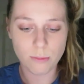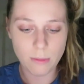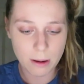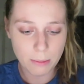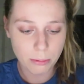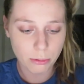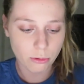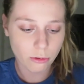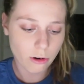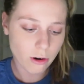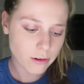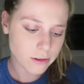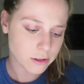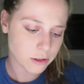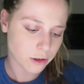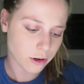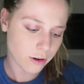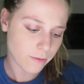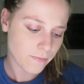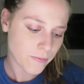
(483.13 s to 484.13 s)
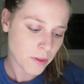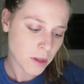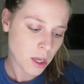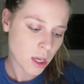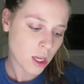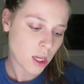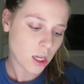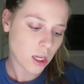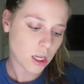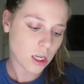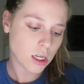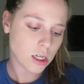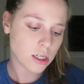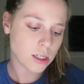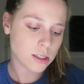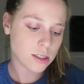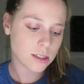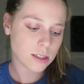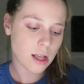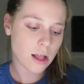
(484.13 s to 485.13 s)
My bronzer
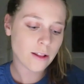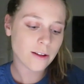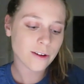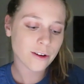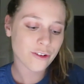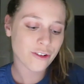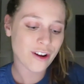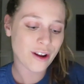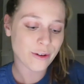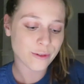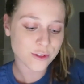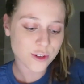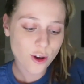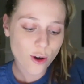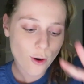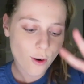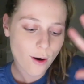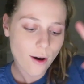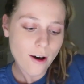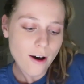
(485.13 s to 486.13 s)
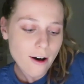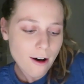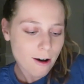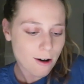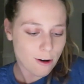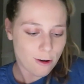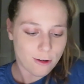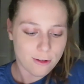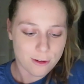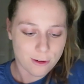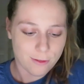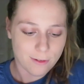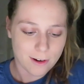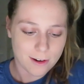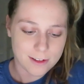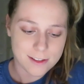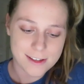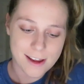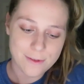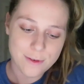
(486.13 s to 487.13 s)
is Color Crowned All
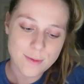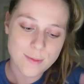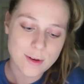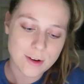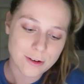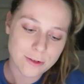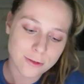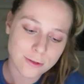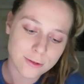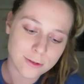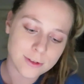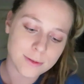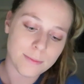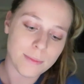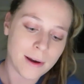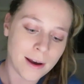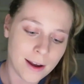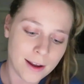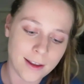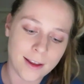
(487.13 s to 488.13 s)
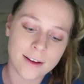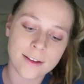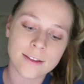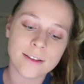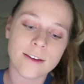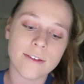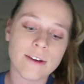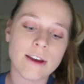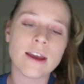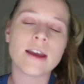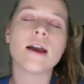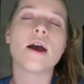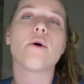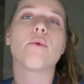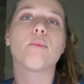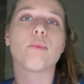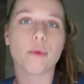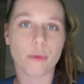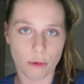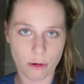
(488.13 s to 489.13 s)
Over 7 Minerals by Young Living
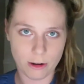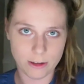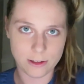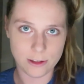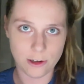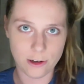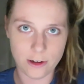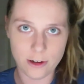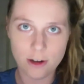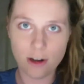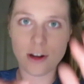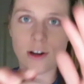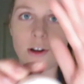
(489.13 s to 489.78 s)
Bronzer.